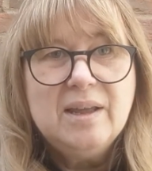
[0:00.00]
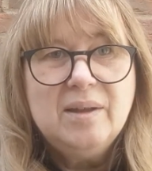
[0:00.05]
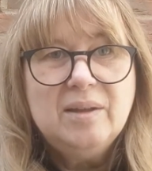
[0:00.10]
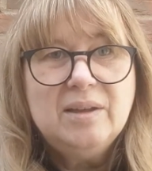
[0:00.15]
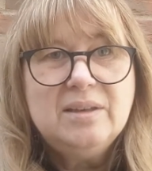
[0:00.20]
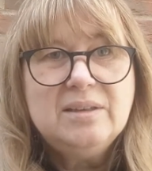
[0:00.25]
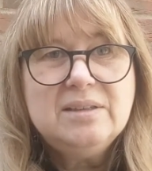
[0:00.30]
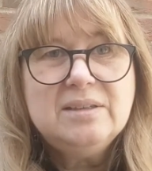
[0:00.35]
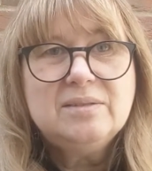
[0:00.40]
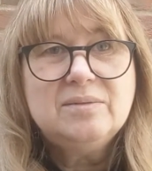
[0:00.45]

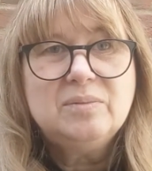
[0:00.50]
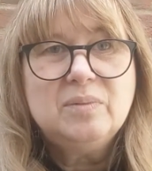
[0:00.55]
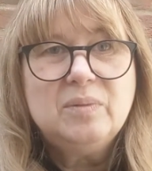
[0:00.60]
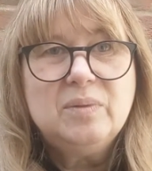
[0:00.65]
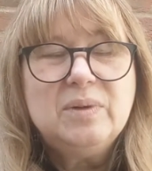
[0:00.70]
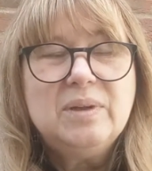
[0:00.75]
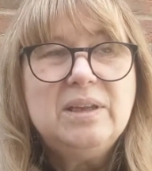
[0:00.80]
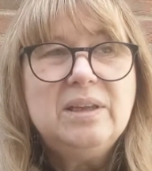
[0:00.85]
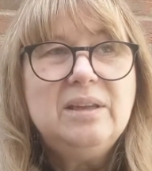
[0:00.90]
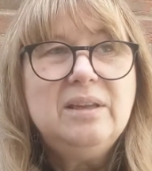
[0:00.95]
because
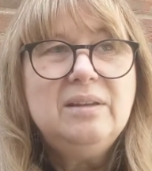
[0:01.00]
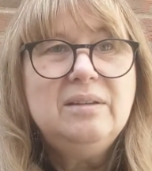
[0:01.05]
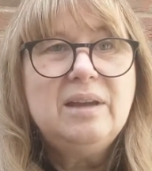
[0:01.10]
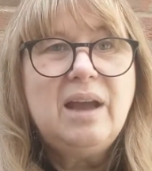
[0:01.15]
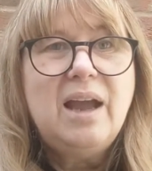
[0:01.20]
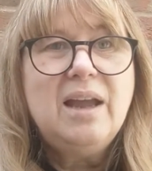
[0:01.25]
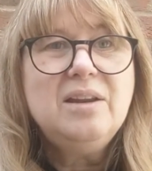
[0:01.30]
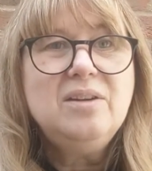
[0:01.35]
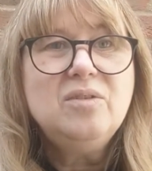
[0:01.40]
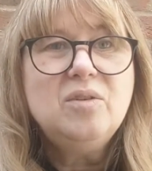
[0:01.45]

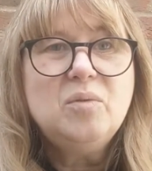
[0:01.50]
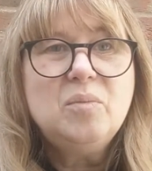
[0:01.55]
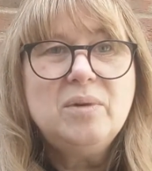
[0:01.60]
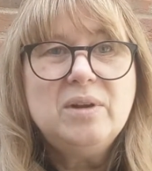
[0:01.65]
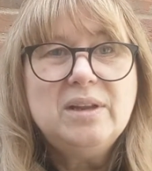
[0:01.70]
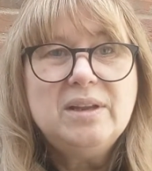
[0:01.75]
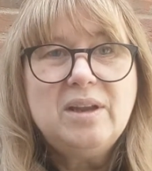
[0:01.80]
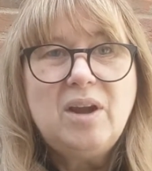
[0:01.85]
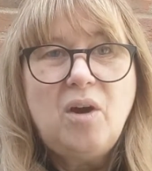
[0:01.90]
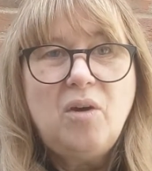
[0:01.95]
I
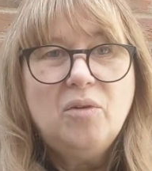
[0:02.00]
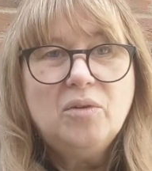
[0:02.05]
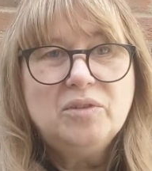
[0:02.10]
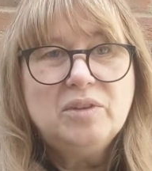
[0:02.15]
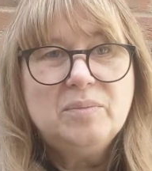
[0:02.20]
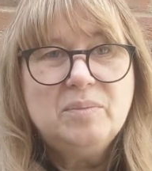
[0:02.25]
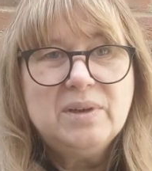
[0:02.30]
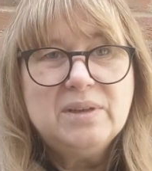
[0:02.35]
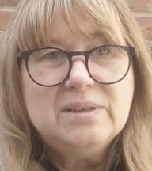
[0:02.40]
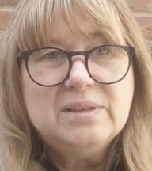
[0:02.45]
normally
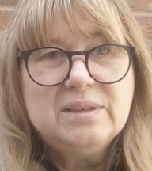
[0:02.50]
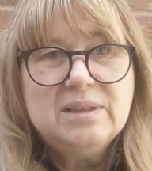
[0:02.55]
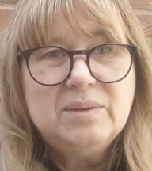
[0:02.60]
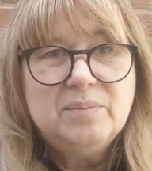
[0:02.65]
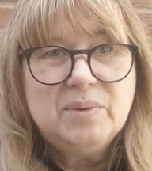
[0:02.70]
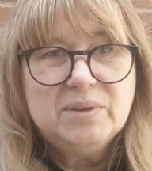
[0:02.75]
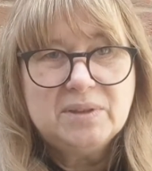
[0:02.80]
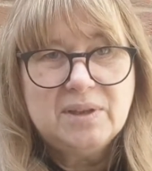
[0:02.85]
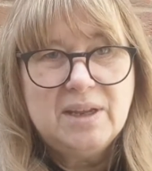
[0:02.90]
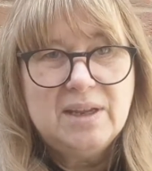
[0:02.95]
order my seed
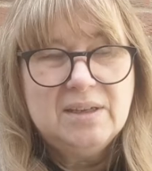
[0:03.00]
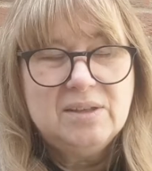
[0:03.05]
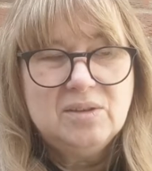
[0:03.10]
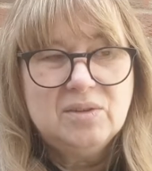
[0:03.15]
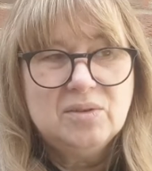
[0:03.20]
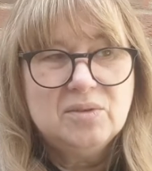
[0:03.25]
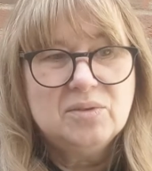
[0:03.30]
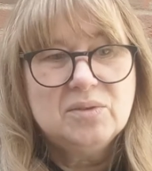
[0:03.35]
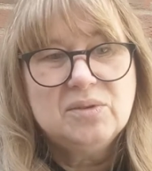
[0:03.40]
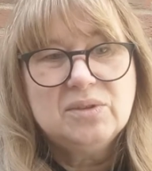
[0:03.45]

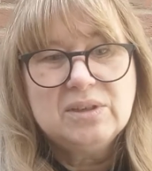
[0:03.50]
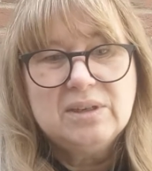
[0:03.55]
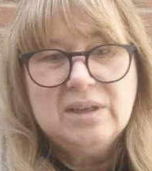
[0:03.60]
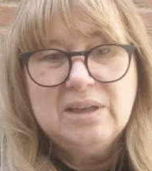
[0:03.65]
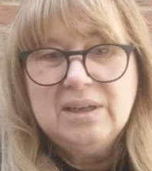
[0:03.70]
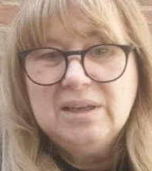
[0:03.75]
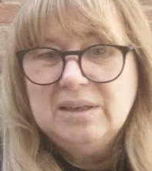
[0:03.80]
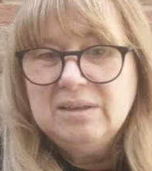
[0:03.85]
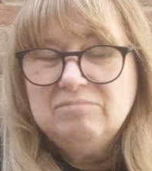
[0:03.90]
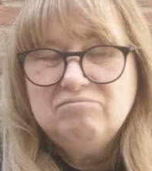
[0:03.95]
potatoes
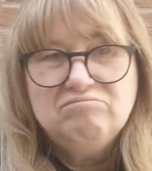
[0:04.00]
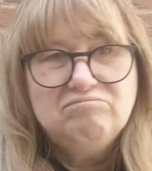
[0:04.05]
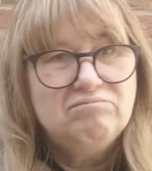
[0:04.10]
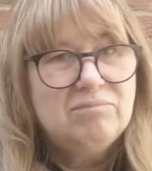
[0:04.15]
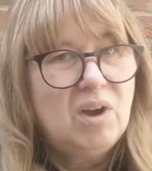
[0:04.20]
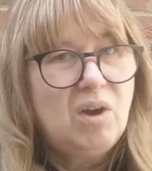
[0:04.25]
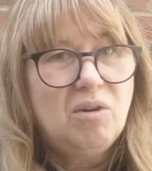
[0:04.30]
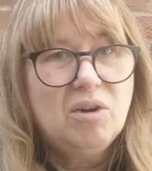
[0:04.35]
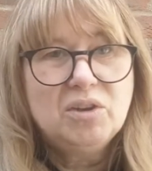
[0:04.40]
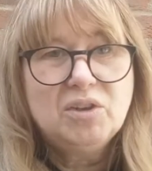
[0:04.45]
in
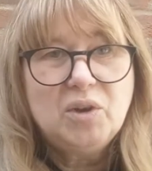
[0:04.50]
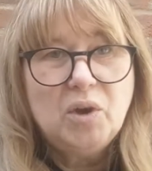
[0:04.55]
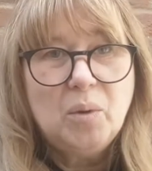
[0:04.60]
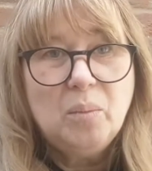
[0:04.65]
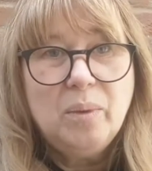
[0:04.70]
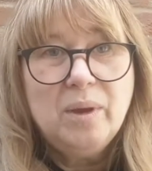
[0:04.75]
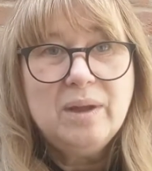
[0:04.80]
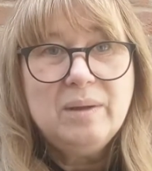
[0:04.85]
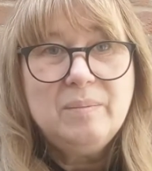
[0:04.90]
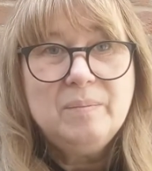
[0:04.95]

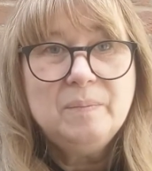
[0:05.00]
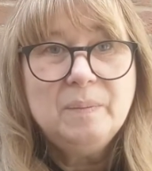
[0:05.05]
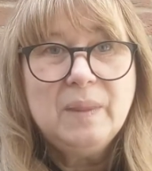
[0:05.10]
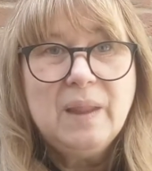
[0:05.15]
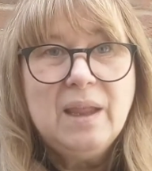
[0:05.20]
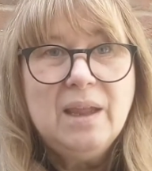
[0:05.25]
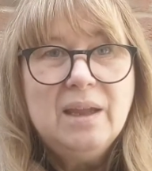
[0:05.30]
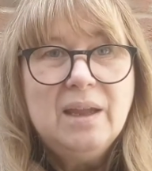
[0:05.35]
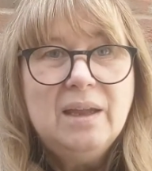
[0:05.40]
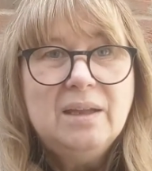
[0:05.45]
October.
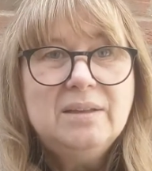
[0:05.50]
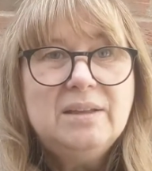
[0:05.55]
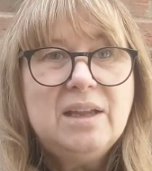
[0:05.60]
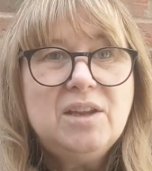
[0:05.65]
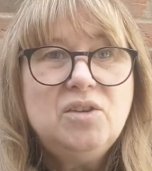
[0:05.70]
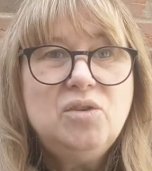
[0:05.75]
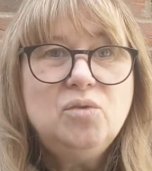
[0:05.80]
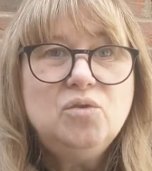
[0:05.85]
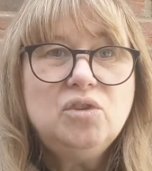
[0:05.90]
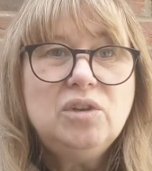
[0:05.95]
They
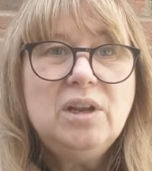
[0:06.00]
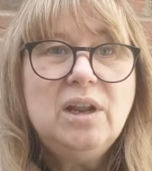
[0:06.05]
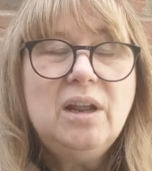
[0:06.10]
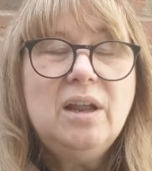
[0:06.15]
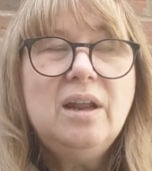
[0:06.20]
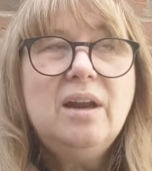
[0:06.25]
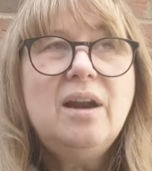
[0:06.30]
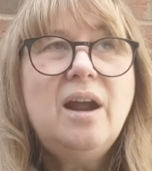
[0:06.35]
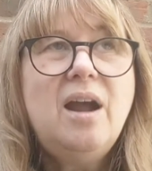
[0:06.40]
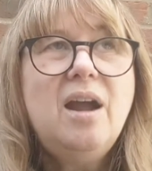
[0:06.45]
usually
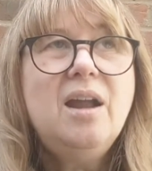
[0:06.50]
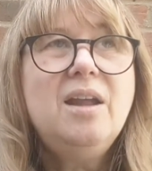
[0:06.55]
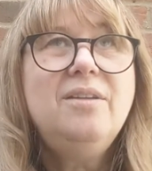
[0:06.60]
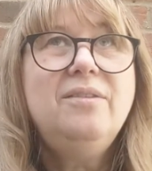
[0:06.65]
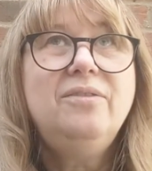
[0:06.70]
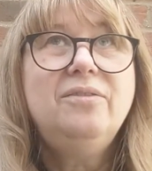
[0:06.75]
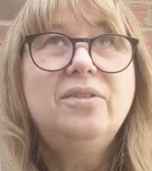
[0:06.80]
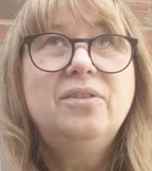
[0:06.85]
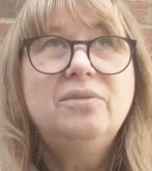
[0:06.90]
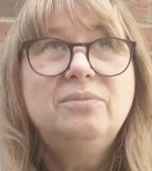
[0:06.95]

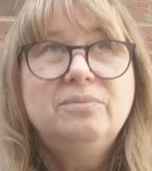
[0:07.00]
arrive